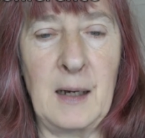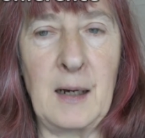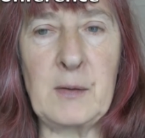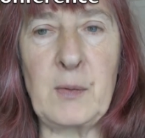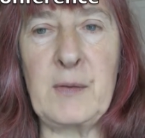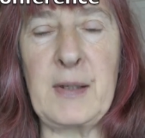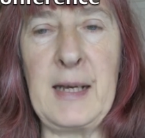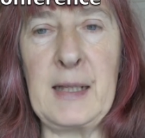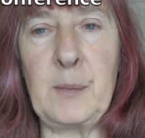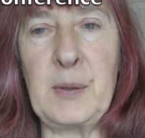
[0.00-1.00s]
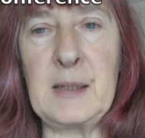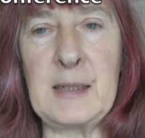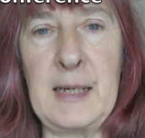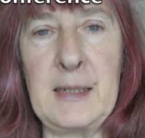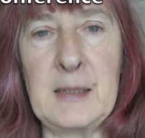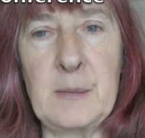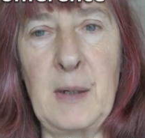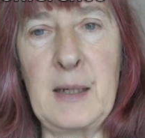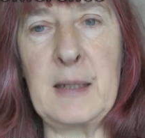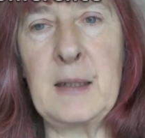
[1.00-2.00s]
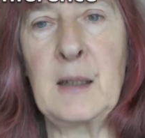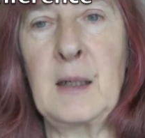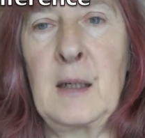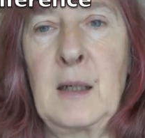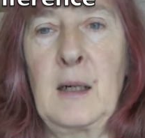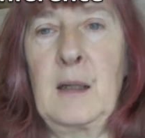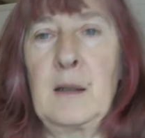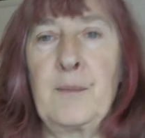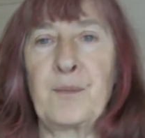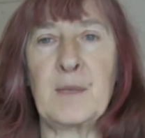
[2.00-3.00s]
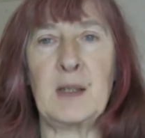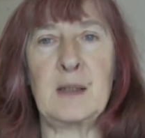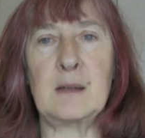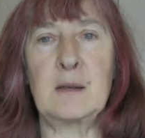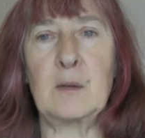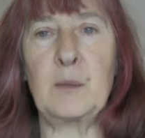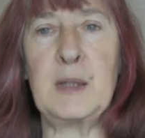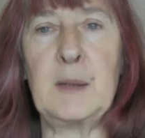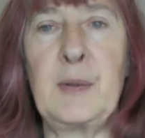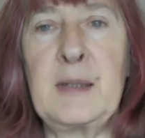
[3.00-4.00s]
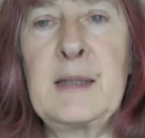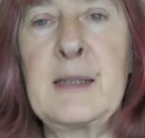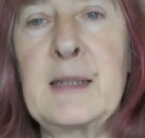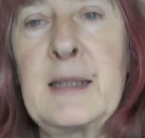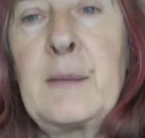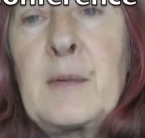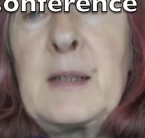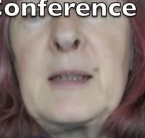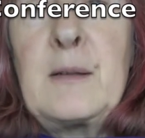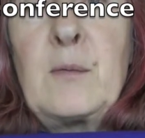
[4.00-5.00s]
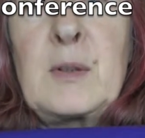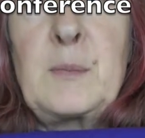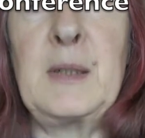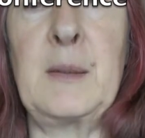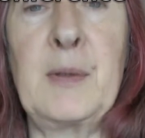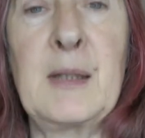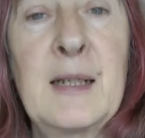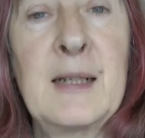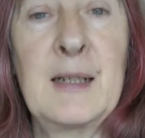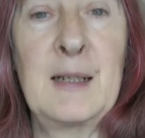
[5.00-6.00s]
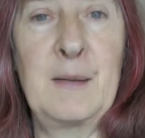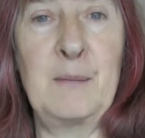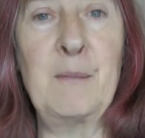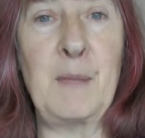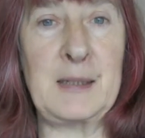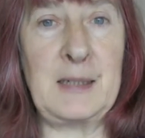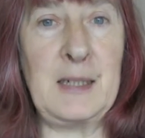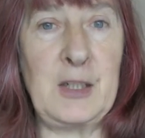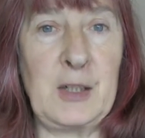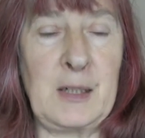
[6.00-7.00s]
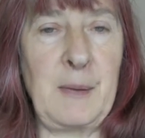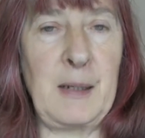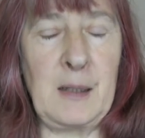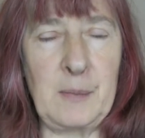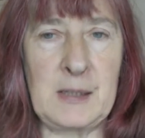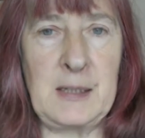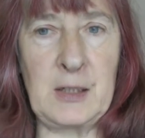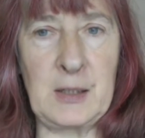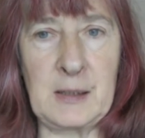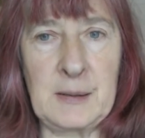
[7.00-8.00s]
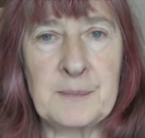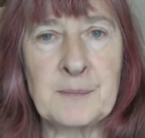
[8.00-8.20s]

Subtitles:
I was one of the helpers, hence my, it doesn't look purple in this camera, it was purple, my t-shirt, my helper's t-shirt.